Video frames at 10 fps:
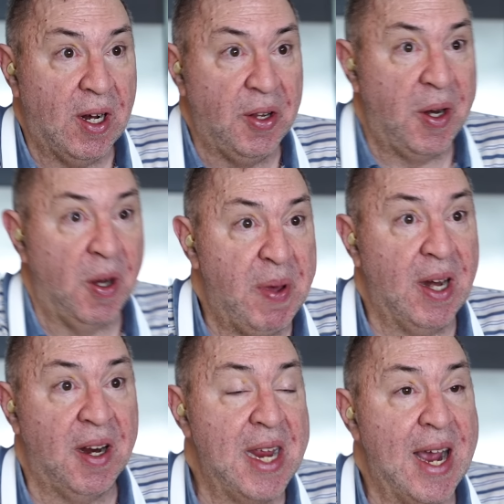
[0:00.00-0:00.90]
it a little bit
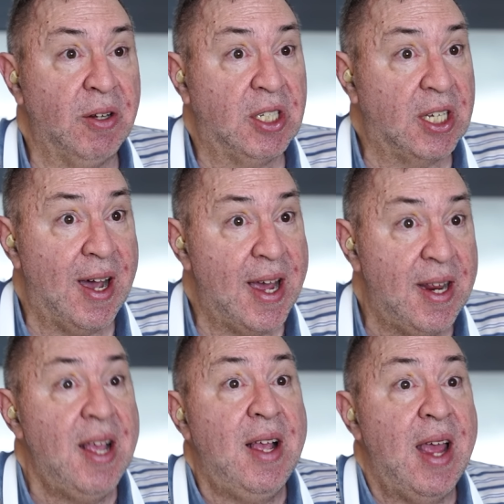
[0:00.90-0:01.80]
on the
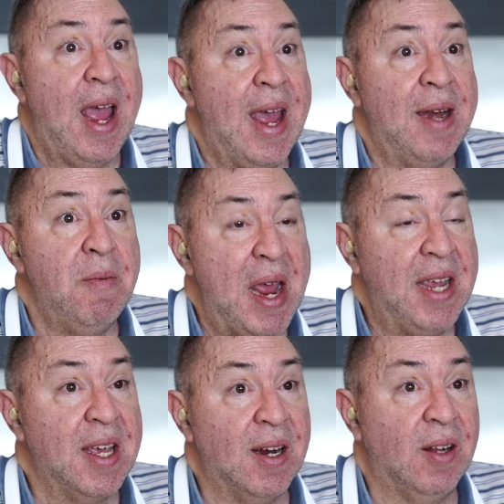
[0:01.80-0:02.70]
outside and
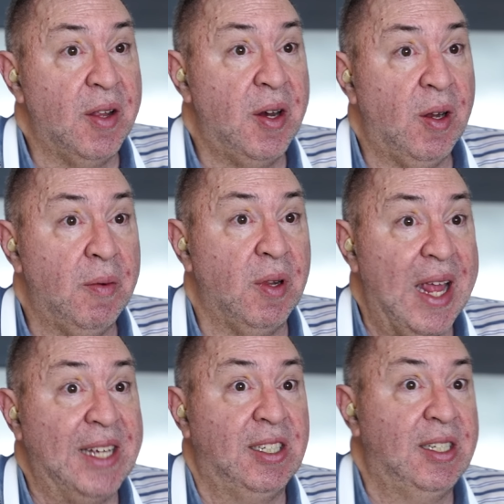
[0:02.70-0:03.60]
make it a little
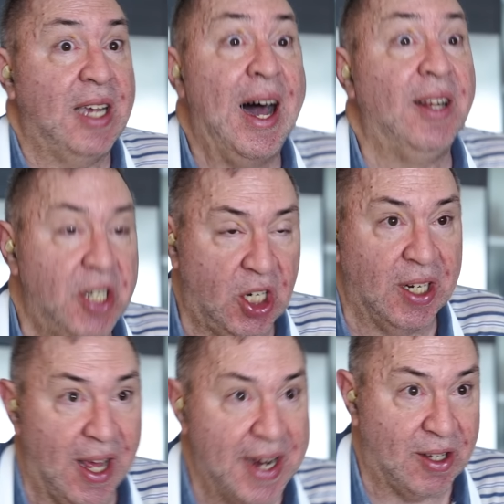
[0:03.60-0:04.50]
less
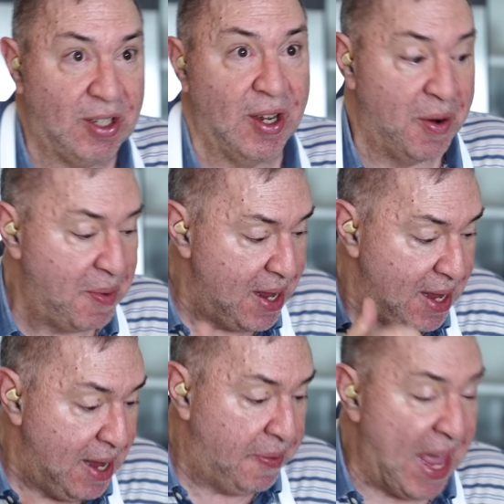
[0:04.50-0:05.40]
collagen-like. So
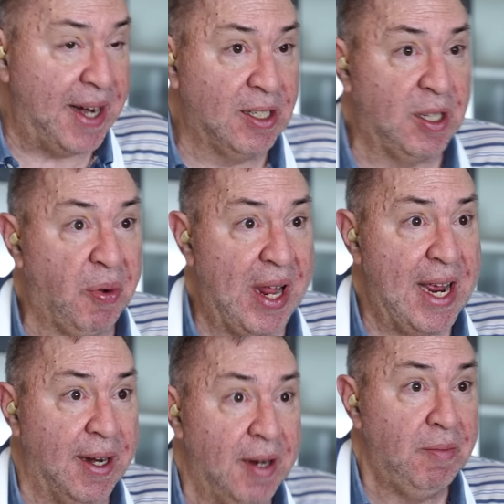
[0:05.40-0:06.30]
that is the plan.